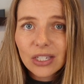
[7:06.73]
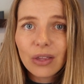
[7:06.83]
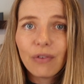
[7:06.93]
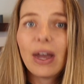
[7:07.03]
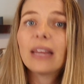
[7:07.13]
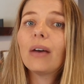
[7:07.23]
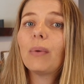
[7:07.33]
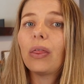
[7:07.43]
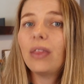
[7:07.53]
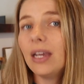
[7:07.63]
So the fact
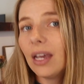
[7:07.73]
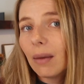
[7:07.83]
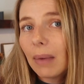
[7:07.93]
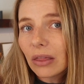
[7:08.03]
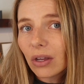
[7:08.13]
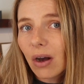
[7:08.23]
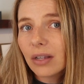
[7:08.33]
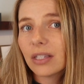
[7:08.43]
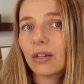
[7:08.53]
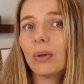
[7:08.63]
that we're thinking about the
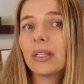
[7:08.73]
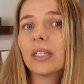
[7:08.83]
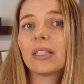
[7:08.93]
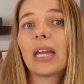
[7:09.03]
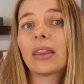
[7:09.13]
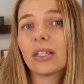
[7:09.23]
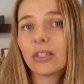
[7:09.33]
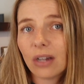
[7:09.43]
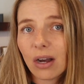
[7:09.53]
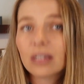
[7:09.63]
consequences at the
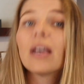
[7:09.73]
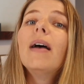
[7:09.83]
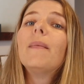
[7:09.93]
start